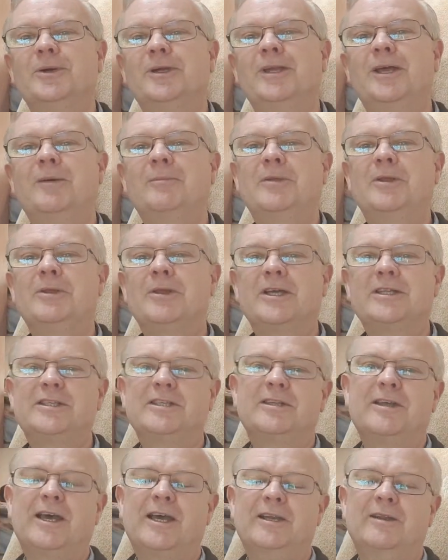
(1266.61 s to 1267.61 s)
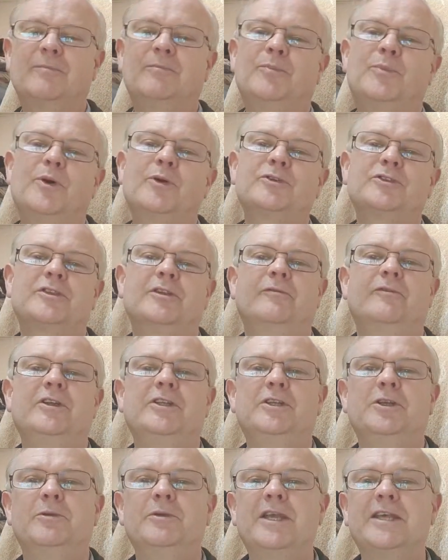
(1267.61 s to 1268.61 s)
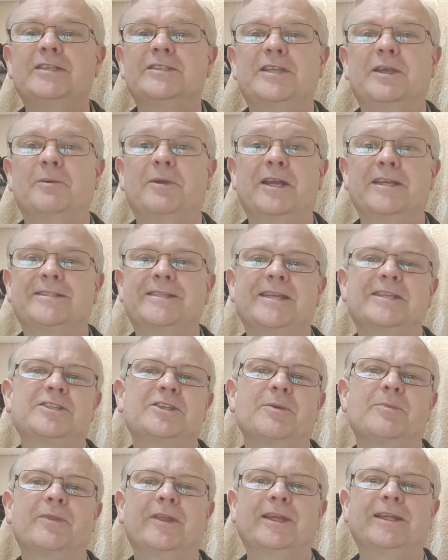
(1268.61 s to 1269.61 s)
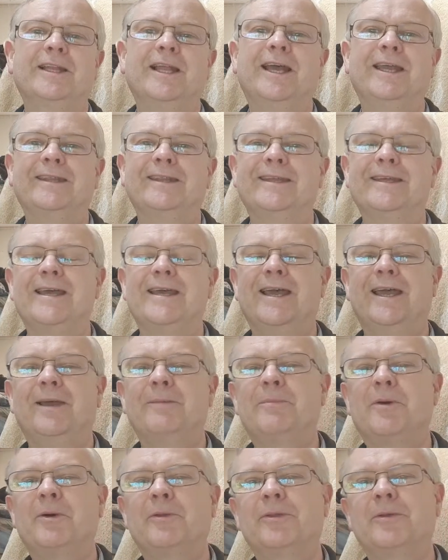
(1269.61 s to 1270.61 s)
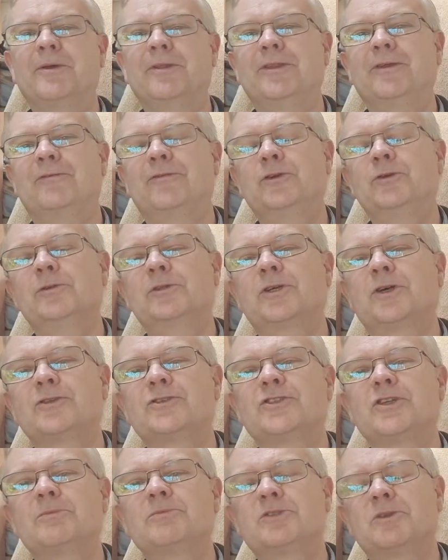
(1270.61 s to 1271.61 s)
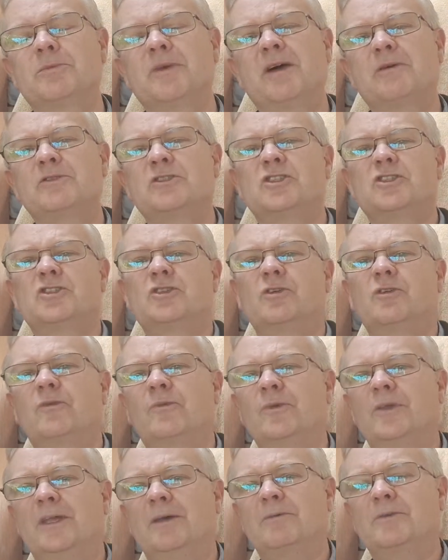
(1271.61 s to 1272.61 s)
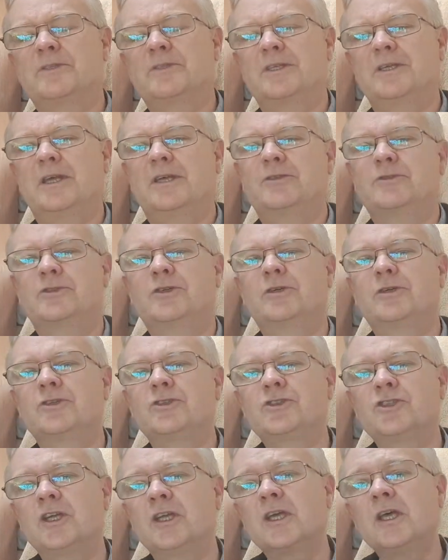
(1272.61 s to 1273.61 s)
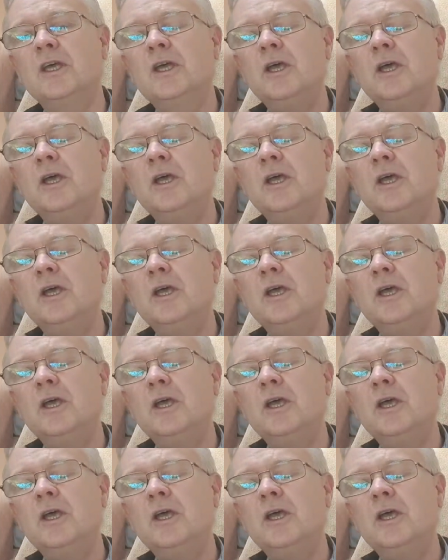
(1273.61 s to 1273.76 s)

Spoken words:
And I mean, I had to post a video yesterday when I said something like but the fuel consumption, but I was just sort of, that was tongue in cheek.